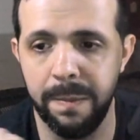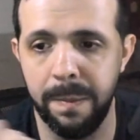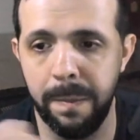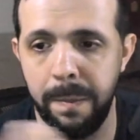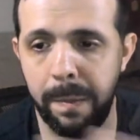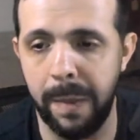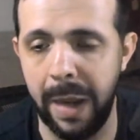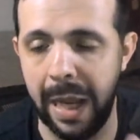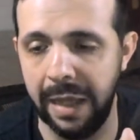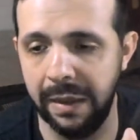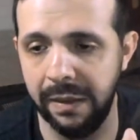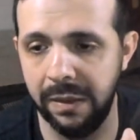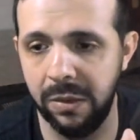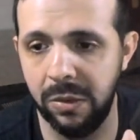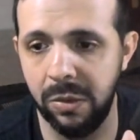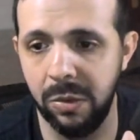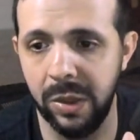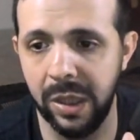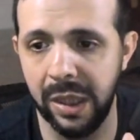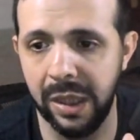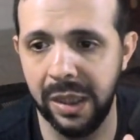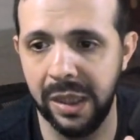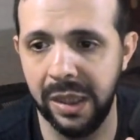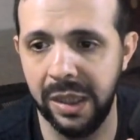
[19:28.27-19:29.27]
pass to
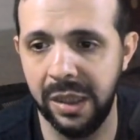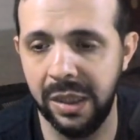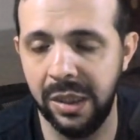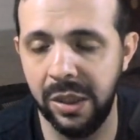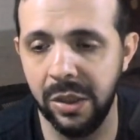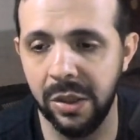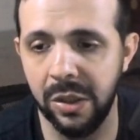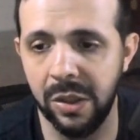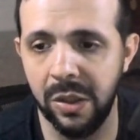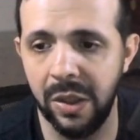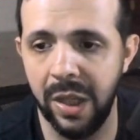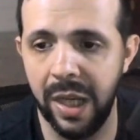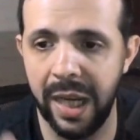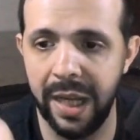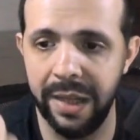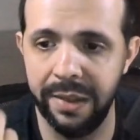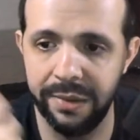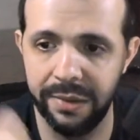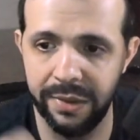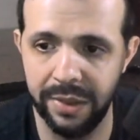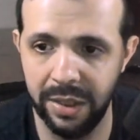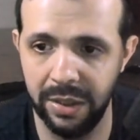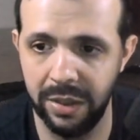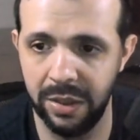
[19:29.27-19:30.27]
the DTO
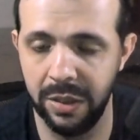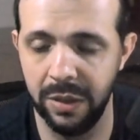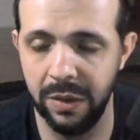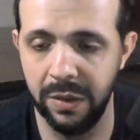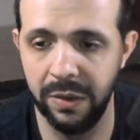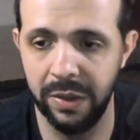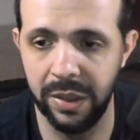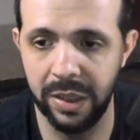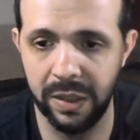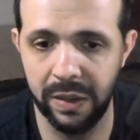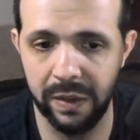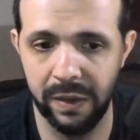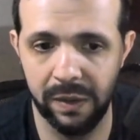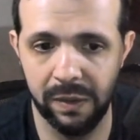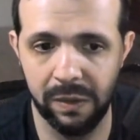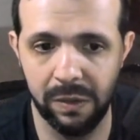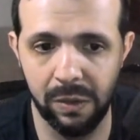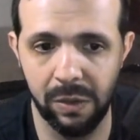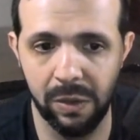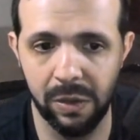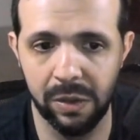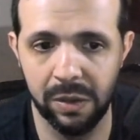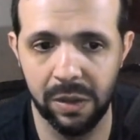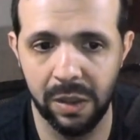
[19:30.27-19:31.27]
and return the
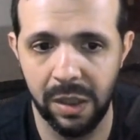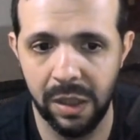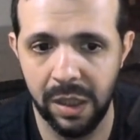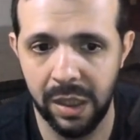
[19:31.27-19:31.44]
result